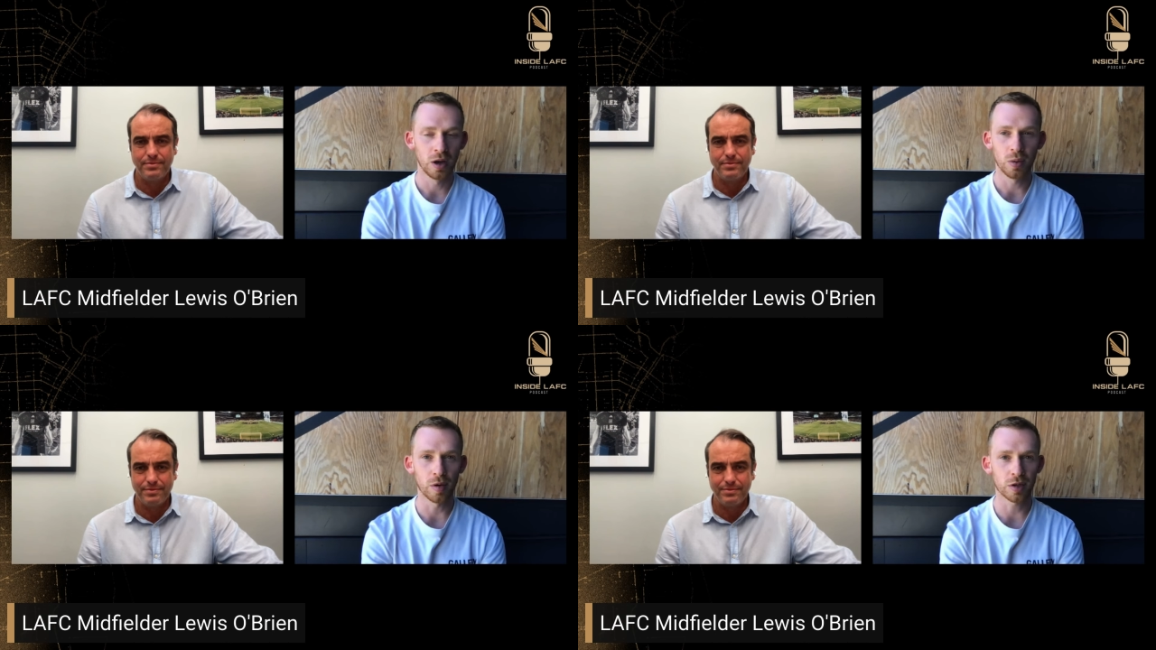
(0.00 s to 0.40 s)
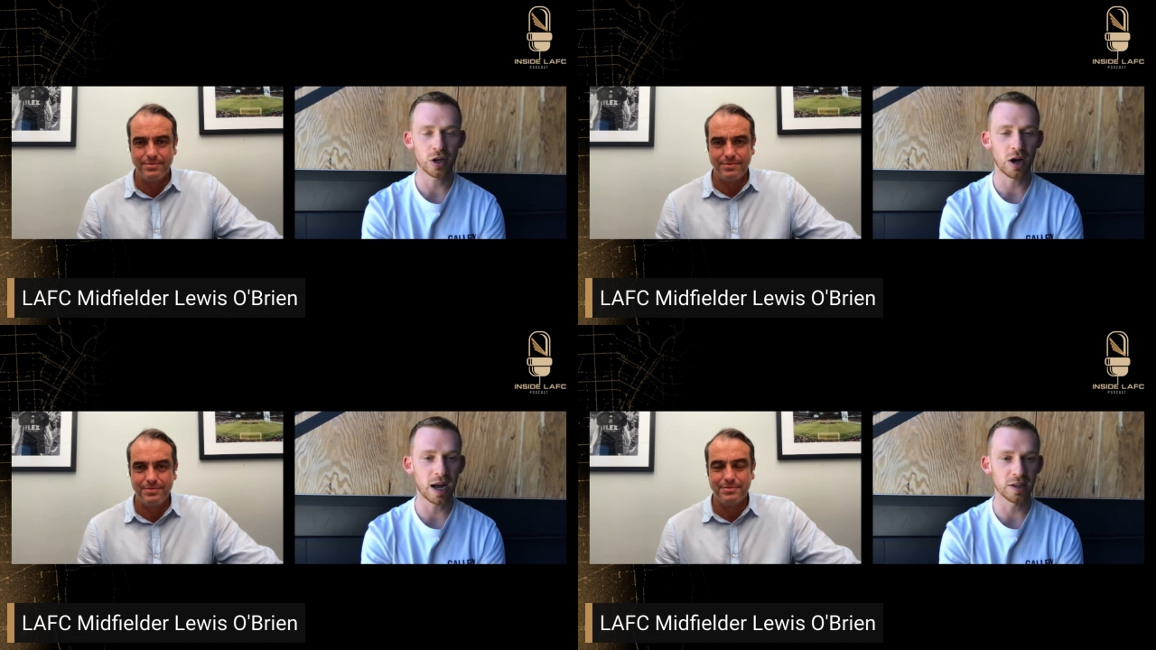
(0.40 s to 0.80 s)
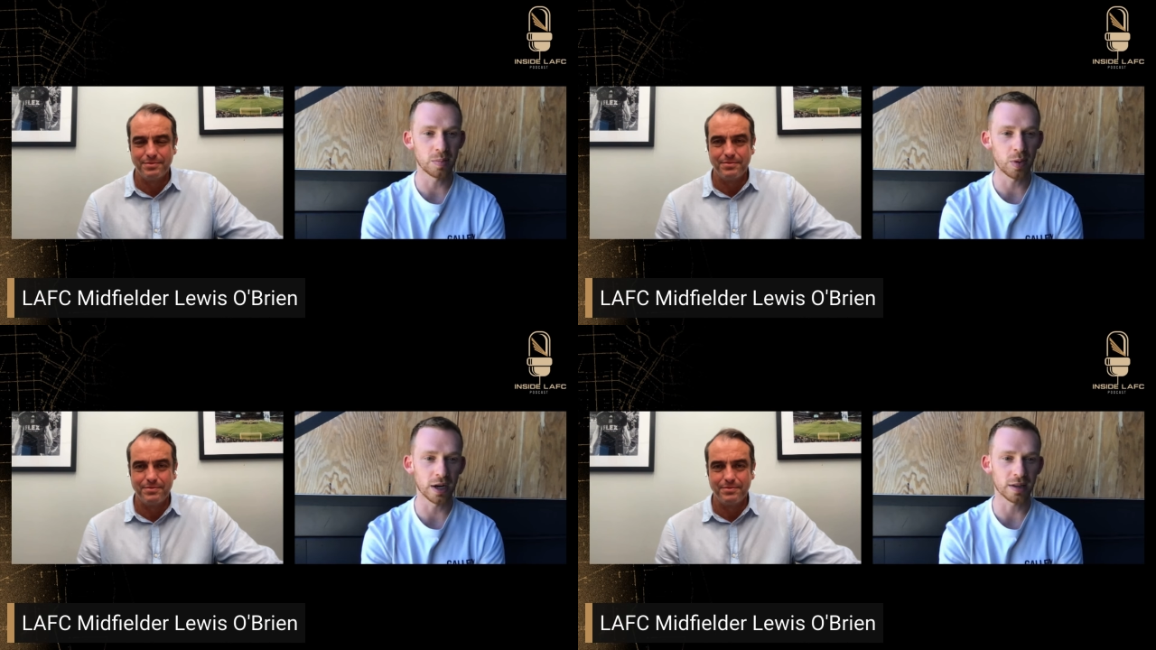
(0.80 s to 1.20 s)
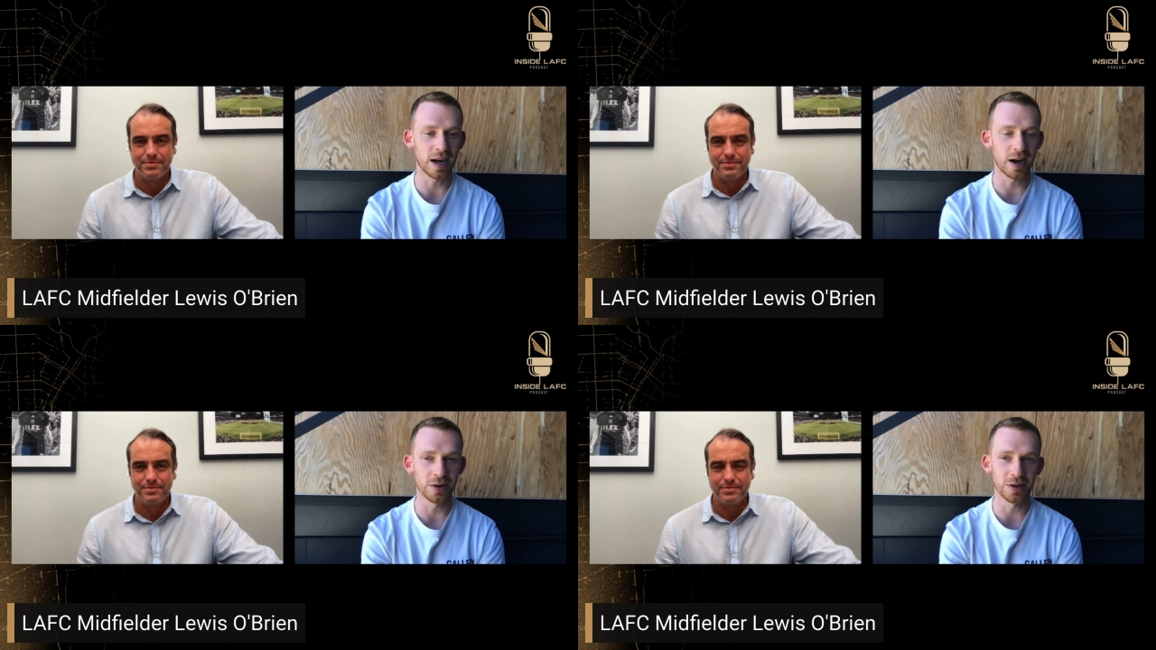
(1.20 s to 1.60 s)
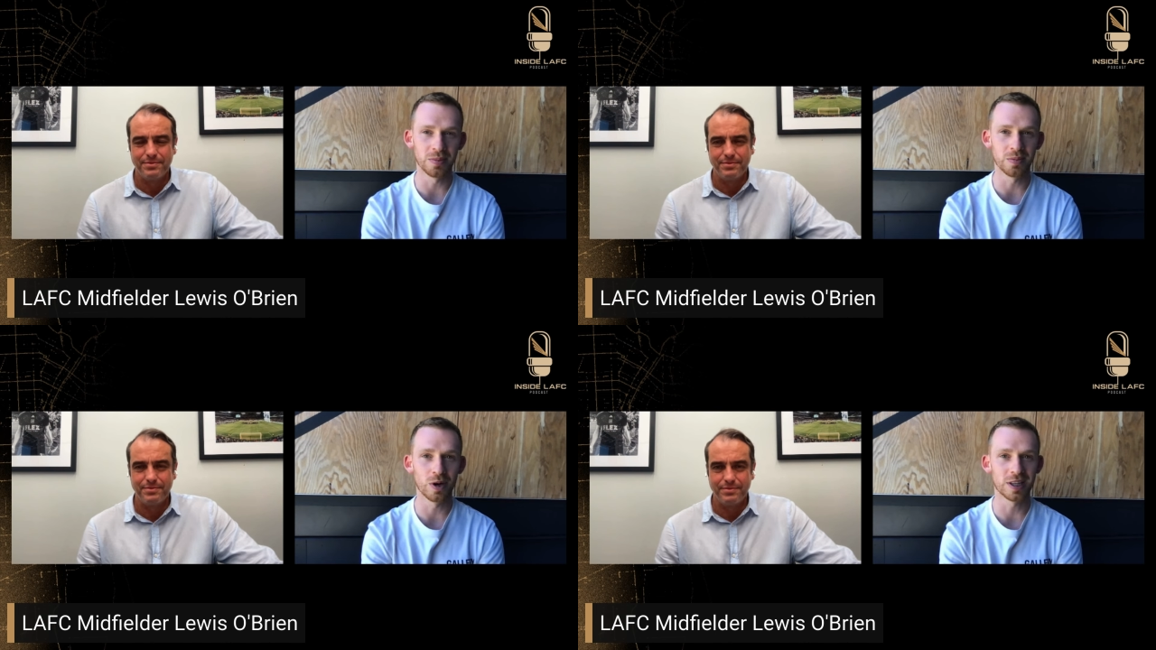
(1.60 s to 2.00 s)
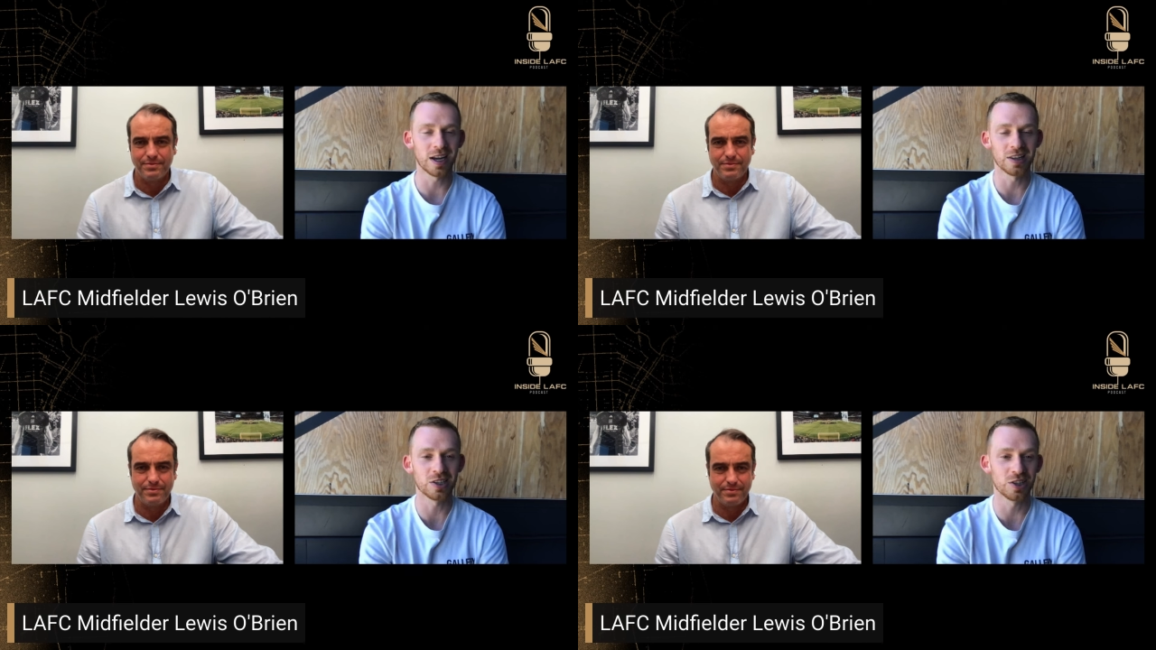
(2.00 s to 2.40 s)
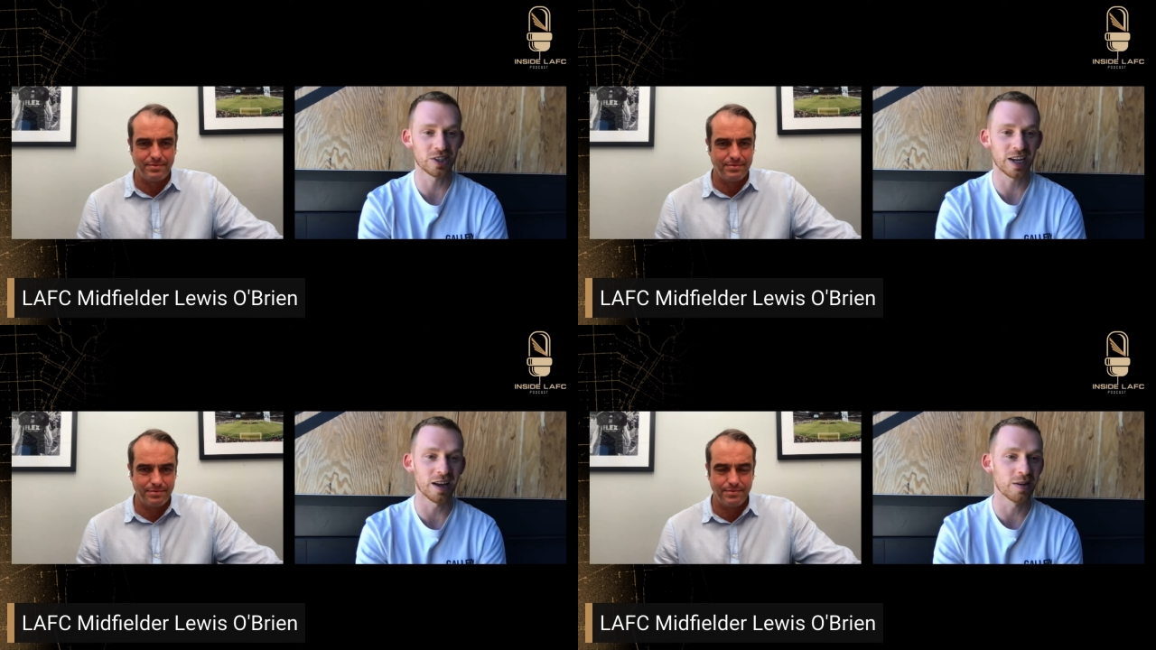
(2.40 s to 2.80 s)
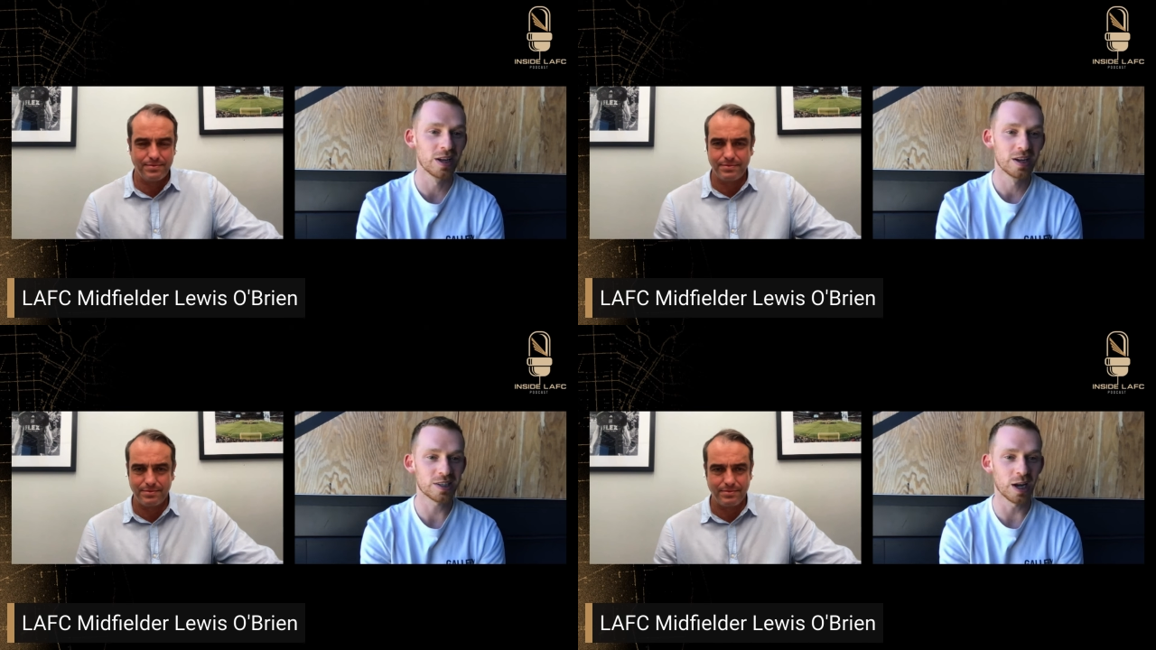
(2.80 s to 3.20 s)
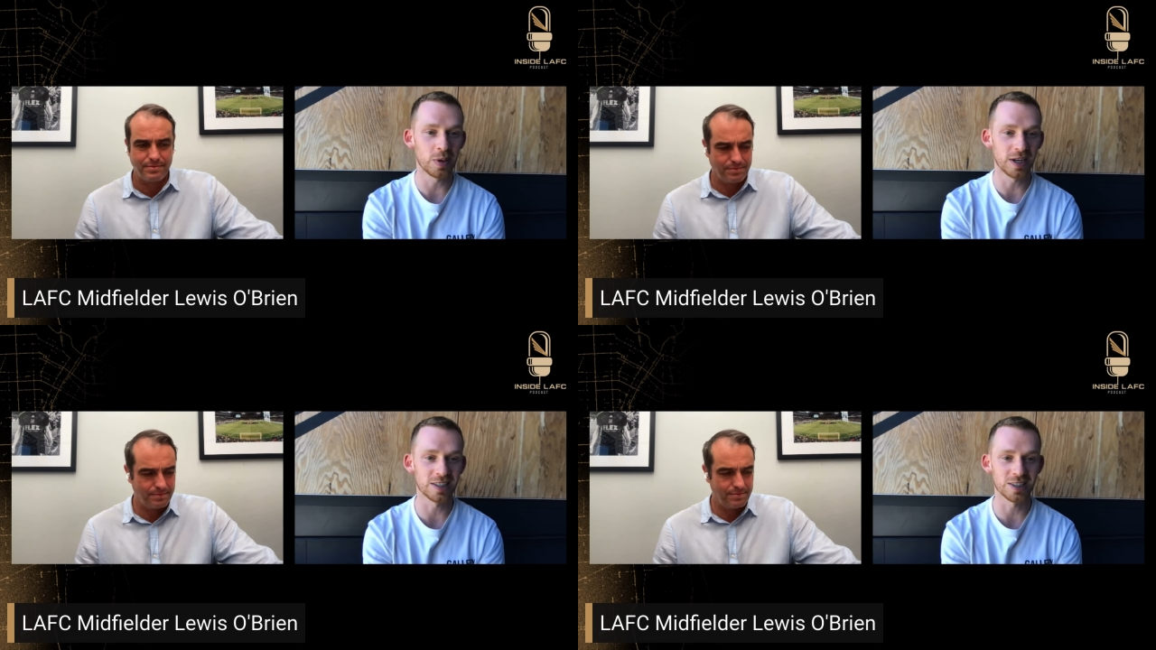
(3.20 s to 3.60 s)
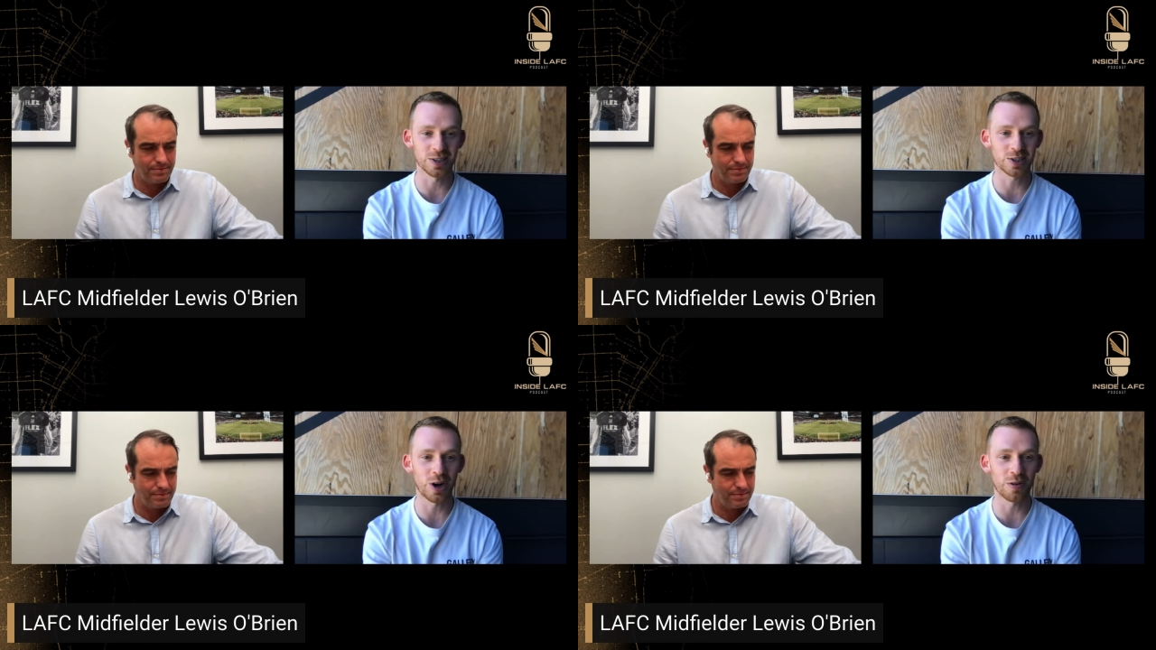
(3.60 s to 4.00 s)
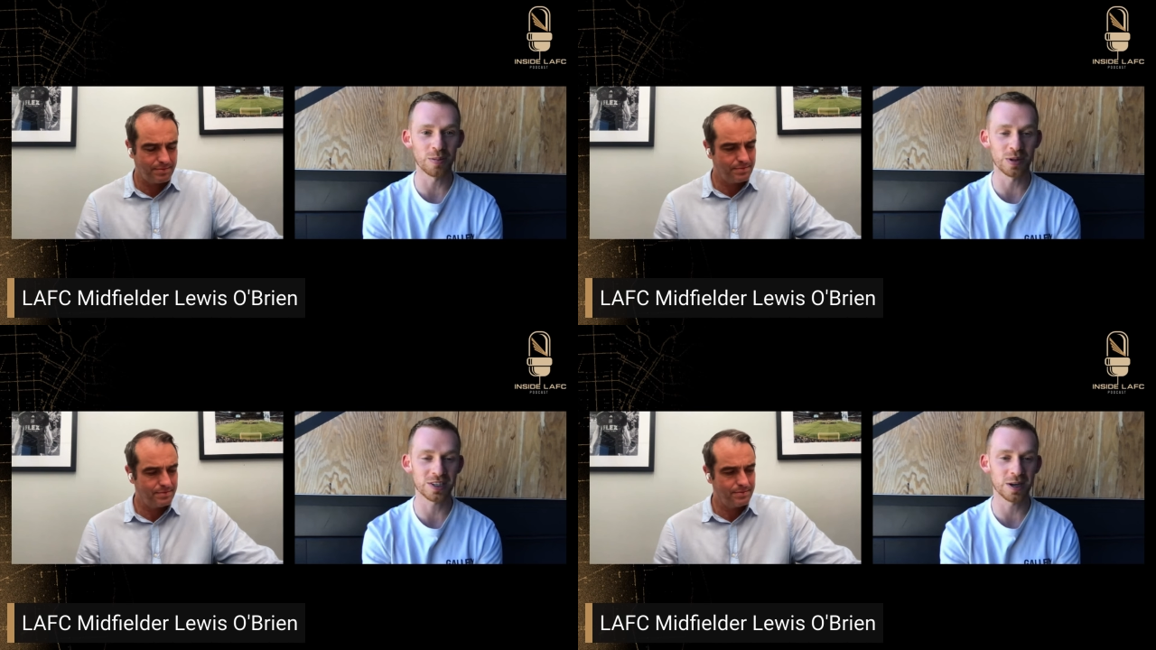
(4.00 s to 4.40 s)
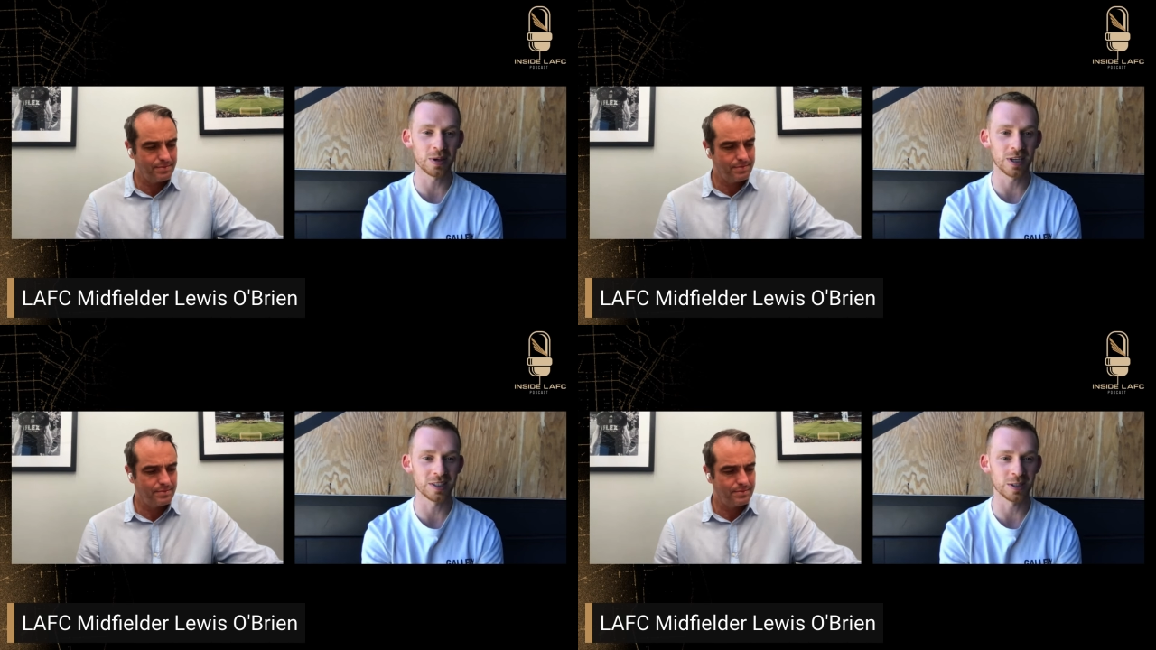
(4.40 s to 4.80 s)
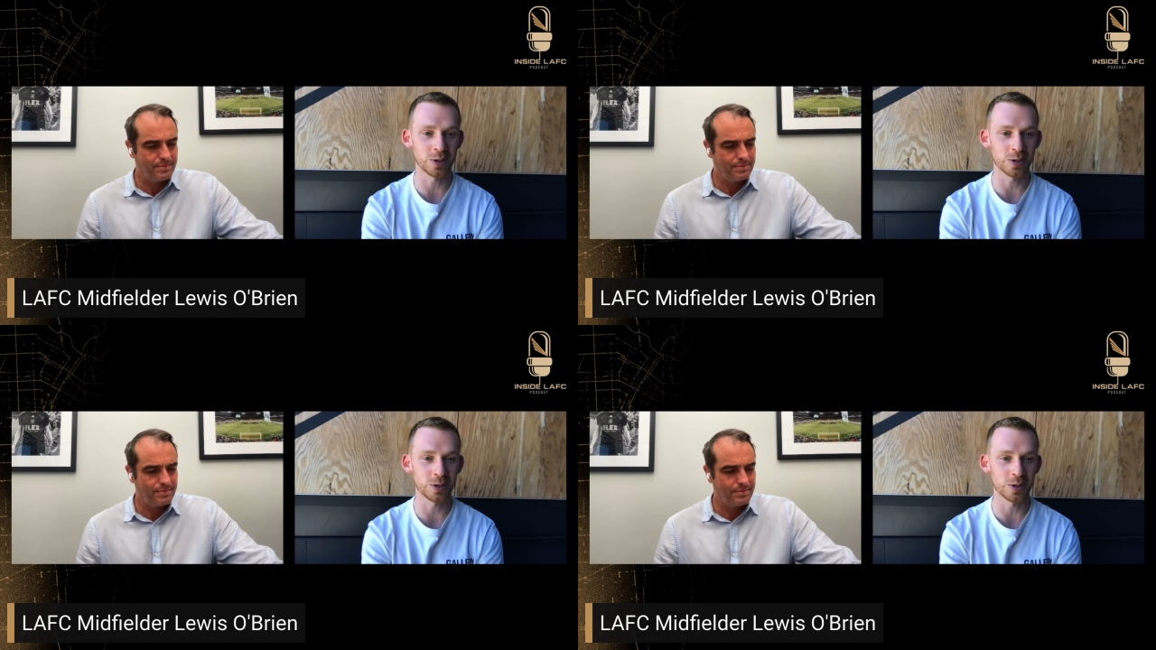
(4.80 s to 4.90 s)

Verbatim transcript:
Speaker 1: we were so hard to break down, and we tend to just get set pieces and score from the set pieces,